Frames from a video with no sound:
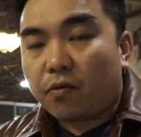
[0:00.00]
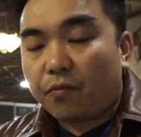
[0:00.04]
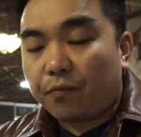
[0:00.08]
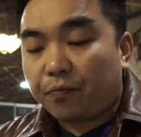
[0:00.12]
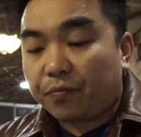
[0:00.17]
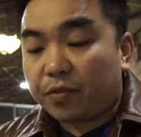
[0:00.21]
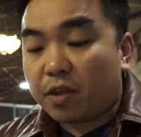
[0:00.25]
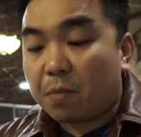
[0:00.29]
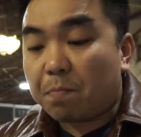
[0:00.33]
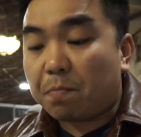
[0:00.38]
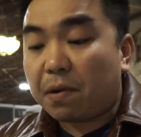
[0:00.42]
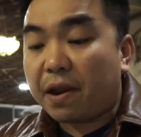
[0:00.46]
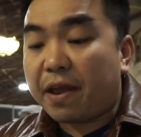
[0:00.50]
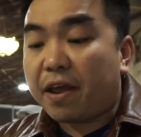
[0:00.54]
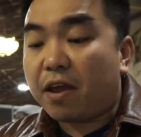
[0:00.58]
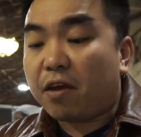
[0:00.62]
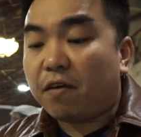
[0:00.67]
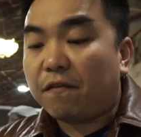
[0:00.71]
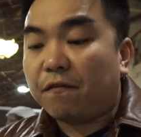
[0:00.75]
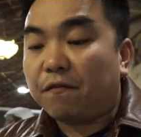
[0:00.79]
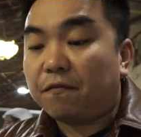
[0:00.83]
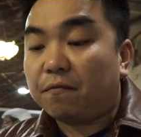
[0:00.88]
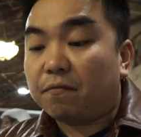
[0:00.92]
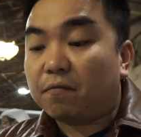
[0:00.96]
The play
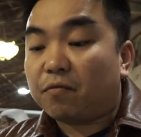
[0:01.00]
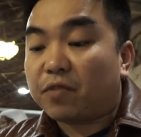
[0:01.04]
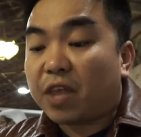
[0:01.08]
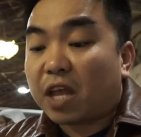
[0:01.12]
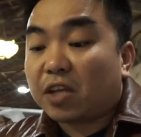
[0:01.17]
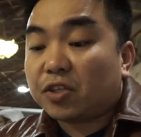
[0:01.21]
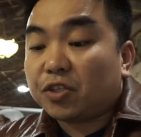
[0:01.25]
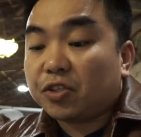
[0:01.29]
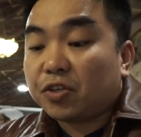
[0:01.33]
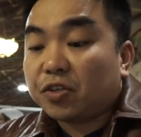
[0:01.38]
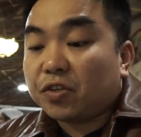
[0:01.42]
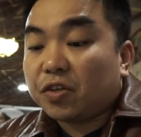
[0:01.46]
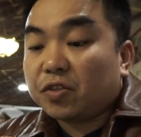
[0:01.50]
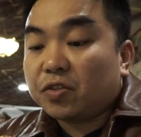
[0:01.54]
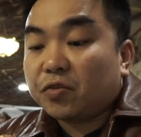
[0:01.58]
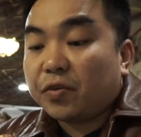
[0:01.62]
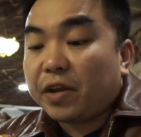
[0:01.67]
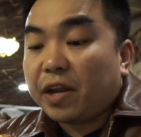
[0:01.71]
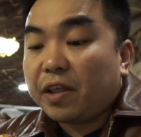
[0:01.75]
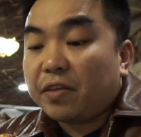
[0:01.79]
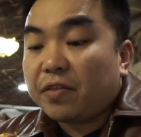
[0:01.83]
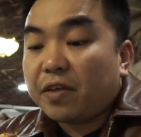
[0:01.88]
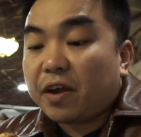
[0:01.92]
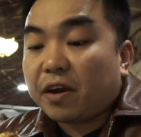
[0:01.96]
of textures is
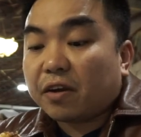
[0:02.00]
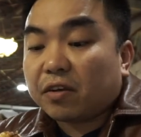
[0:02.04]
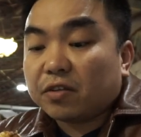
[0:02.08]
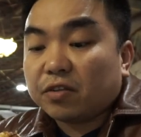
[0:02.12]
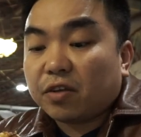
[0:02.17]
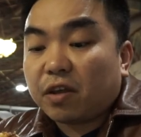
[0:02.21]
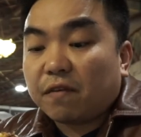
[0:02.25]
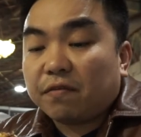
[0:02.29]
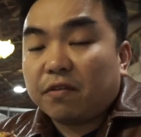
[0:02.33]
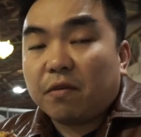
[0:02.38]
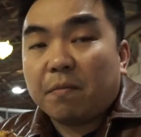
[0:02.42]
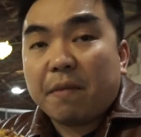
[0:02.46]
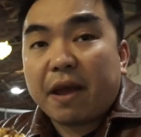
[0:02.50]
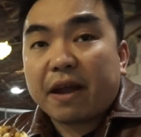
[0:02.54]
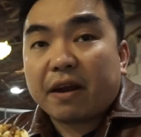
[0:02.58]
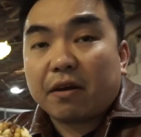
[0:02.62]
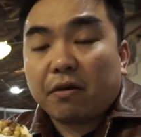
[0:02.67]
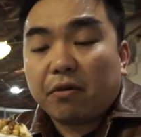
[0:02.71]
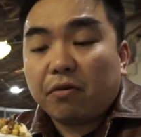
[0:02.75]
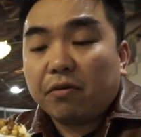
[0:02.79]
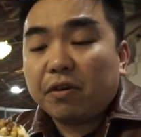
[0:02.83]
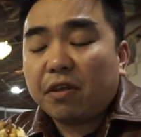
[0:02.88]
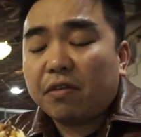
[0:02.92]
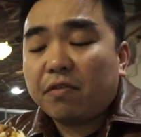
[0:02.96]
really there because you have the
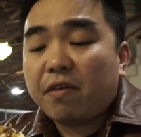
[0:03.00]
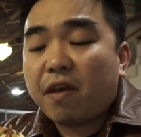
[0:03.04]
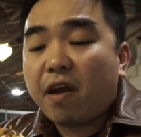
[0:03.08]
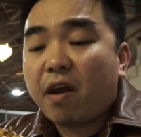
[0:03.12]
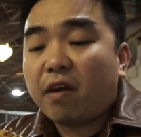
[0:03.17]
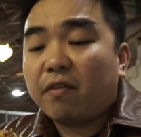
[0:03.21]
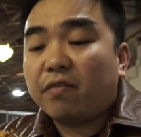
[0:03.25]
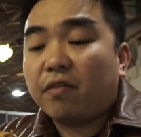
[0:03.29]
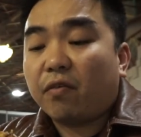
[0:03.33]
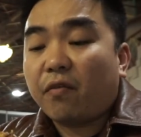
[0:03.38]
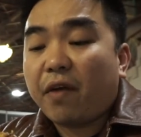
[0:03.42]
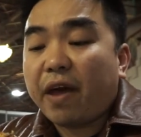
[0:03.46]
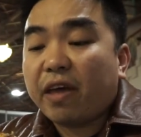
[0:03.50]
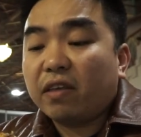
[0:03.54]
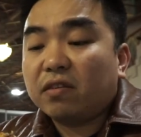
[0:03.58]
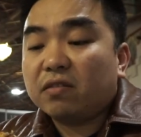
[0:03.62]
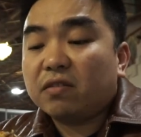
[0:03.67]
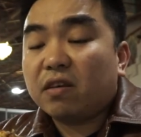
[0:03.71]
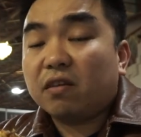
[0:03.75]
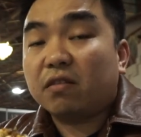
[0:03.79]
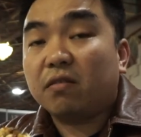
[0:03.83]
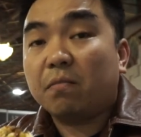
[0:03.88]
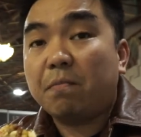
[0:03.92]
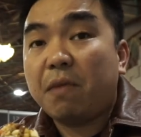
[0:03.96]
macaroni there, the rice
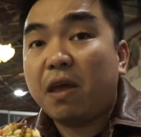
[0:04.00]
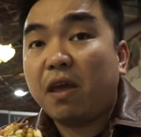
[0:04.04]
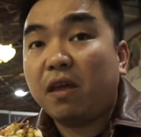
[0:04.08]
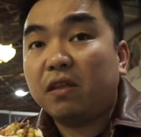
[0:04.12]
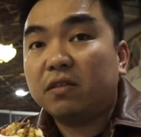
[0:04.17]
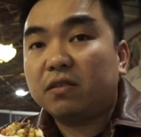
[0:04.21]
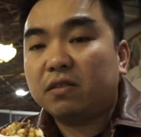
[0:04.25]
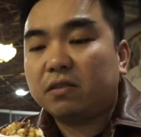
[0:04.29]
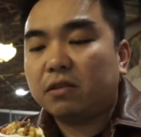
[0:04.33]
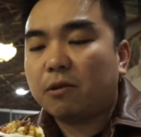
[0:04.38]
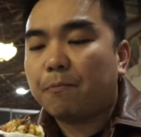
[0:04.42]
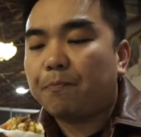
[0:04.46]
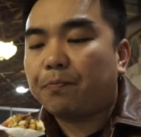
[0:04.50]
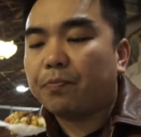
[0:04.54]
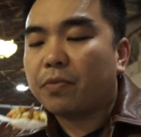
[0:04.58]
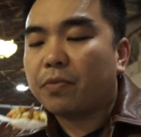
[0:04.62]
there, the beans.